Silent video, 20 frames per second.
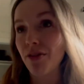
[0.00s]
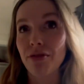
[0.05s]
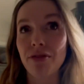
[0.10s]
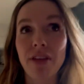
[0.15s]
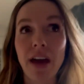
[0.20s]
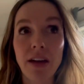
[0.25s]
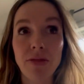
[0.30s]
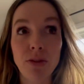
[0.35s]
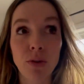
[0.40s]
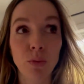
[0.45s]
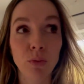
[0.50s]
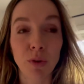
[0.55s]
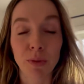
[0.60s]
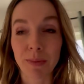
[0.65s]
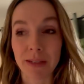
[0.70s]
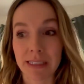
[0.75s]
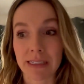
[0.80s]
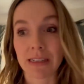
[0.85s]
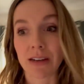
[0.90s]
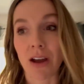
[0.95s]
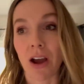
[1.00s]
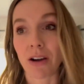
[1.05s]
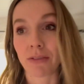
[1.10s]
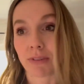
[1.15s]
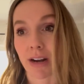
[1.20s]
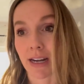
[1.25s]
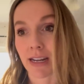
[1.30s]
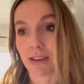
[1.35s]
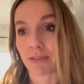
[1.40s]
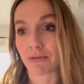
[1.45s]
that the room is not
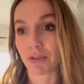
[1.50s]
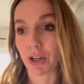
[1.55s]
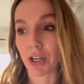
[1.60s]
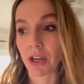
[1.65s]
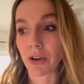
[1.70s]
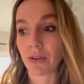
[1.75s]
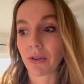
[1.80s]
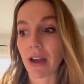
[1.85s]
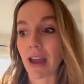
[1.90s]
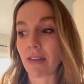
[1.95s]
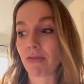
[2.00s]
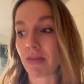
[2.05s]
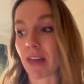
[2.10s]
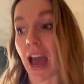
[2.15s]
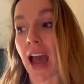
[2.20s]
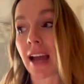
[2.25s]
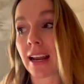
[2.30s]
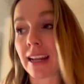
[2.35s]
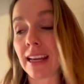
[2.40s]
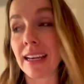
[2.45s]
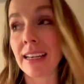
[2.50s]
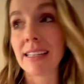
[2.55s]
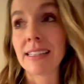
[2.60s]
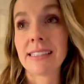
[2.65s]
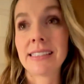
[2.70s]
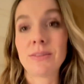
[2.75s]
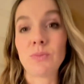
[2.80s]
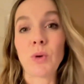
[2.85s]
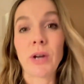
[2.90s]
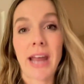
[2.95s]
ready for you and that
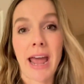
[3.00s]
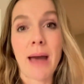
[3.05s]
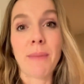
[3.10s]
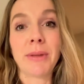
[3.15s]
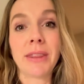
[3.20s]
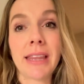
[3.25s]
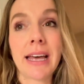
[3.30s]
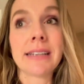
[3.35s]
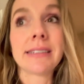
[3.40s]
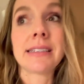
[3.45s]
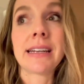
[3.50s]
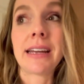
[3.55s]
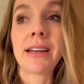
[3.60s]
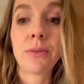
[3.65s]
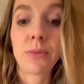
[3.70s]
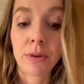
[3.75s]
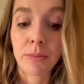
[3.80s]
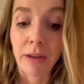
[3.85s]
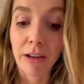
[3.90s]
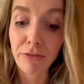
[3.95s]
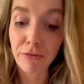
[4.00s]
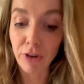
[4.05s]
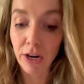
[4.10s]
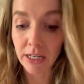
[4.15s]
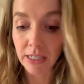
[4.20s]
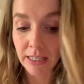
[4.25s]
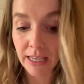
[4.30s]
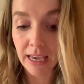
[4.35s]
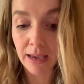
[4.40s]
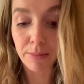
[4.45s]
is what happened last night when my
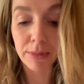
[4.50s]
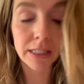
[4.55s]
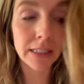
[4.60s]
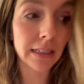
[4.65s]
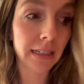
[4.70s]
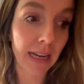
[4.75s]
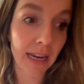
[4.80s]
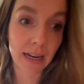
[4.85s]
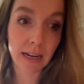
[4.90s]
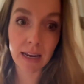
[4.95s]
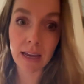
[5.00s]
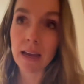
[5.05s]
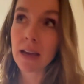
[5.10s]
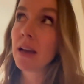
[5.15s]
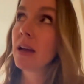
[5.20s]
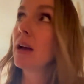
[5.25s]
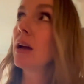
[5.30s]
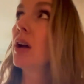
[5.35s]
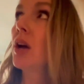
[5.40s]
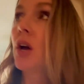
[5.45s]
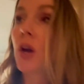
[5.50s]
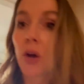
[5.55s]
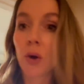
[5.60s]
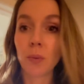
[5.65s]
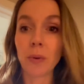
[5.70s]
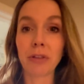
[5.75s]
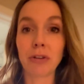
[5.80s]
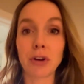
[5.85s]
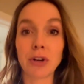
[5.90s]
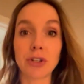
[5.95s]
friend came and stayed
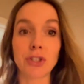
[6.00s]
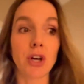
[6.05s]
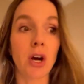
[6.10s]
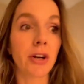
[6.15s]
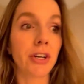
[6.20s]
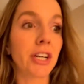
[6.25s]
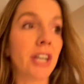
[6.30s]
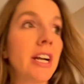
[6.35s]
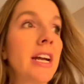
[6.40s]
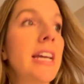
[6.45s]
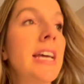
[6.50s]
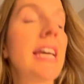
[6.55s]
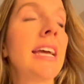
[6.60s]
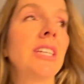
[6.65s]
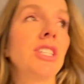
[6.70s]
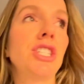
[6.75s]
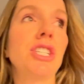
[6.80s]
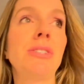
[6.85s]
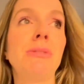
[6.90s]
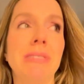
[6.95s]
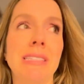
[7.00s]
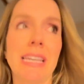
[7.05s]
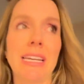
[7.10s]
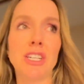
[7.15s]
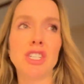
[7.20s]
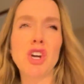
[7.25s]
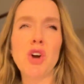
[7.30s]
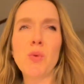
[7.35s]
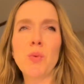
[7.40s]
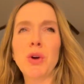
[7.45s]
with her daughter and she was like
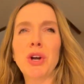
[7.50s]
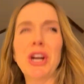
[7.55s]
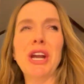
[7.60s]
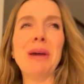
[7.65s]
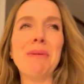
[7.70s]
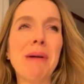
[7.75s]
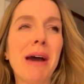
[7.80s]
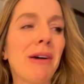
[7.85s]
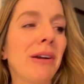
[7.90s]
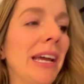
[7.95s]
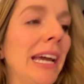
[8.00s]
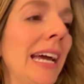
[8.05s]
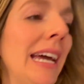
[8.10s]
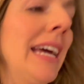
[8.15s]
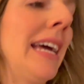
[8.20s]
don't worry about it